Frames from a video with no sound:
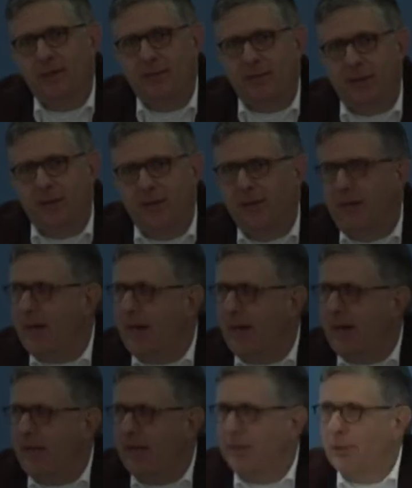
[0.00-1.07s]
India
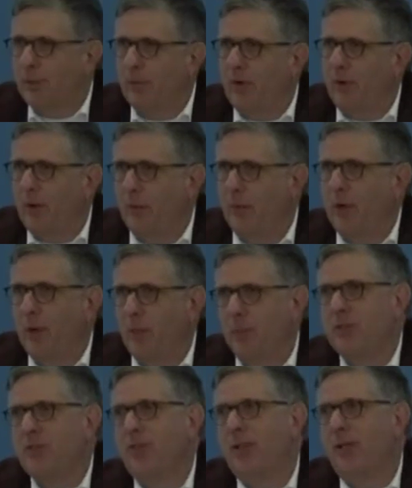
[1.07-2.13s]
has with
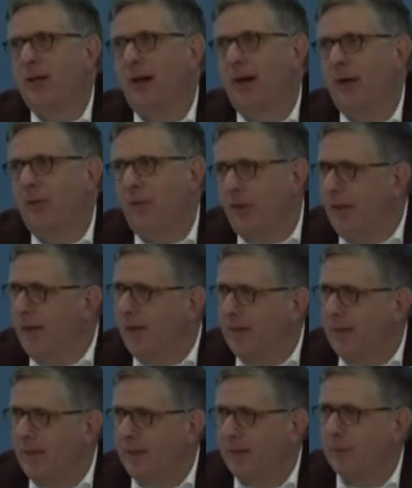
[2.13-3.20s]
homeopathy. I think
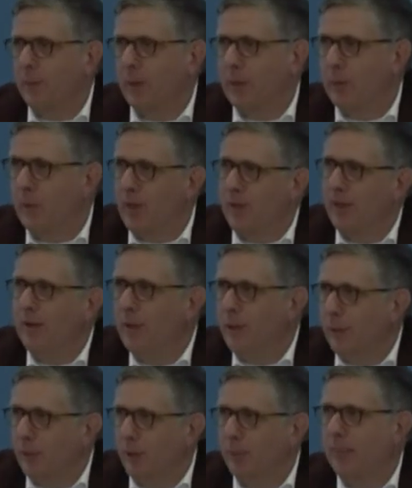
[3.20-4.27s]
that what we in
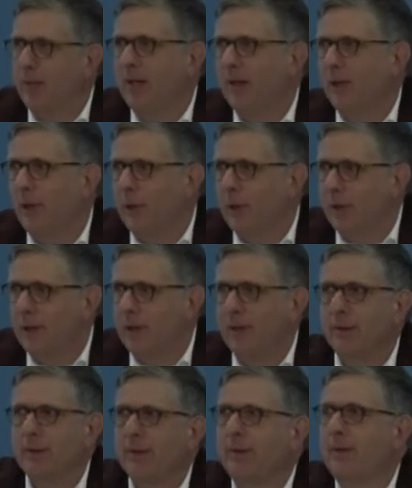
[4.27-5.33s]
Europe can learn
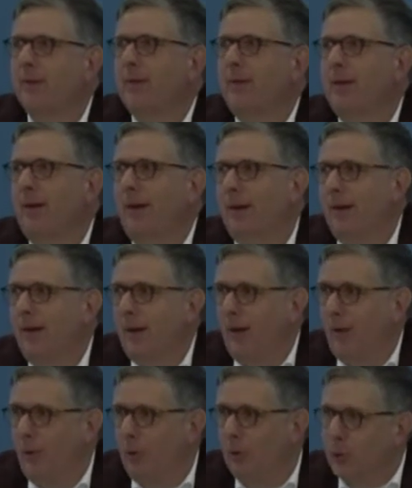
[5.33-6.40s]
uh,
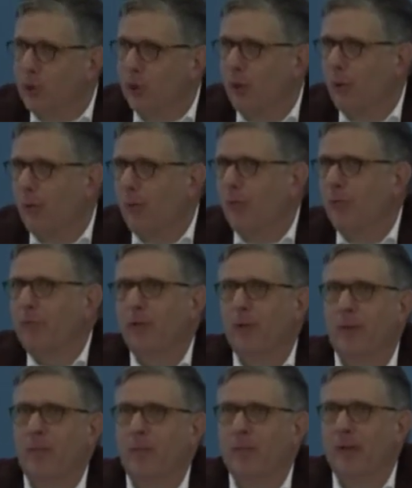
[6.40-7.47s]
also
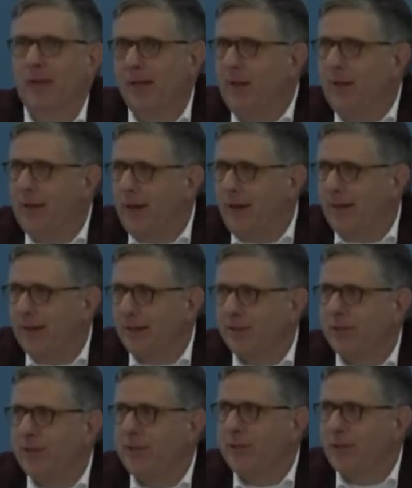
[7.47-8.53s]
from India is
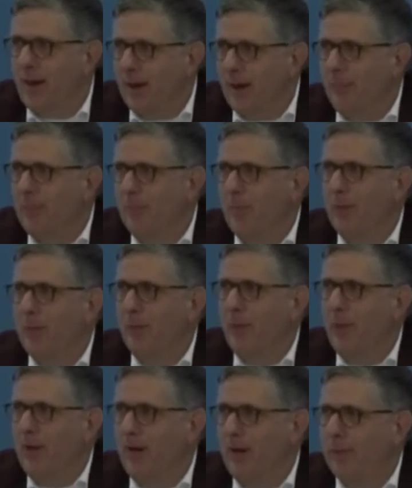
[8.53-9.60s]
the time
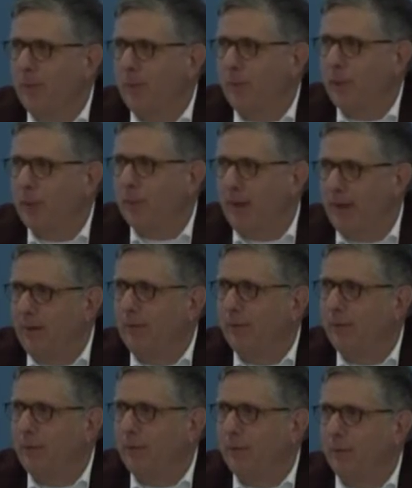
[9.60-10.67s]
we have to spend
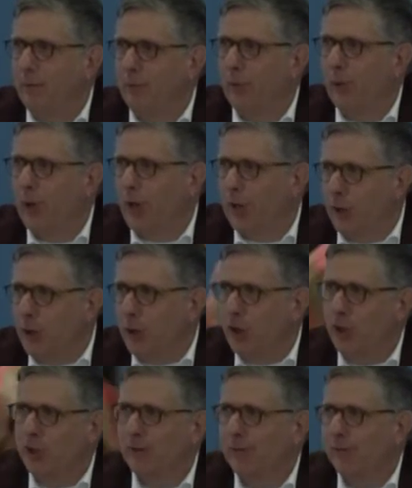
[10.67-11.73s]
for
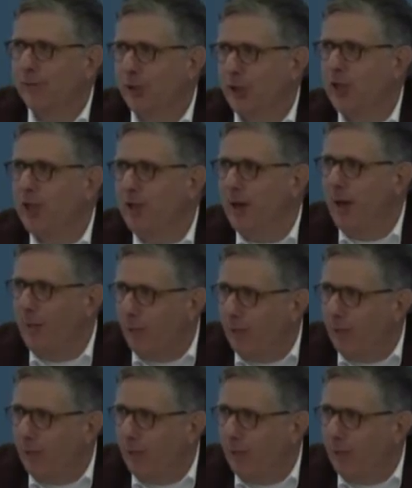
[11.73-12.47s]
lunch. It's enough.